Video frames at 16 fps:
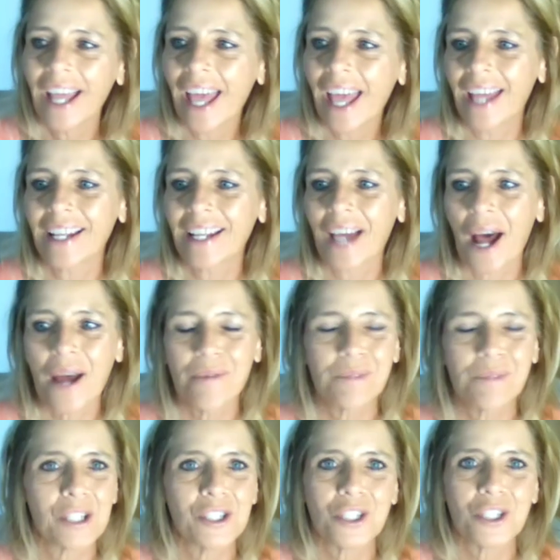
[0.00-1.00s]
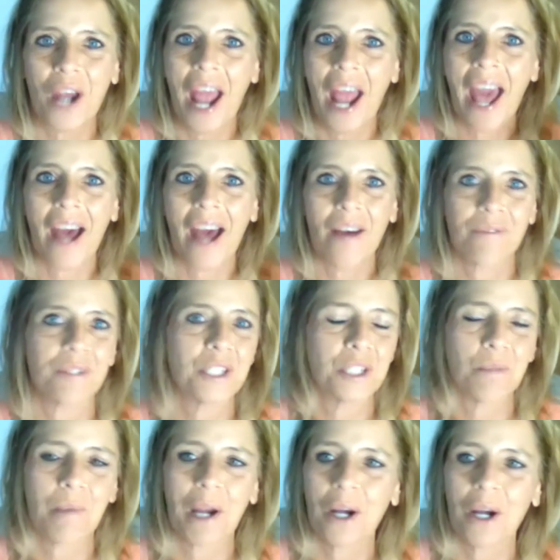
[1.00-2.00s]
And I'm just your average
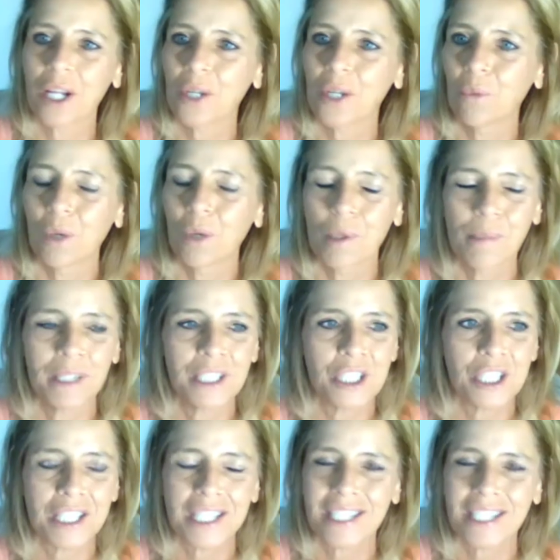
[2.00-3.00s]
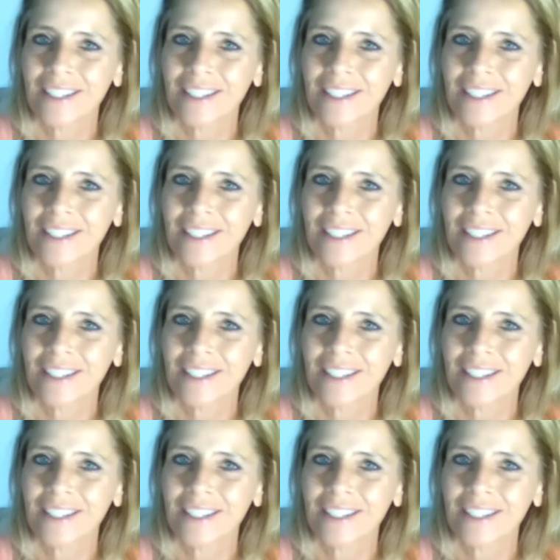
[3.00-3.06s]
American woman just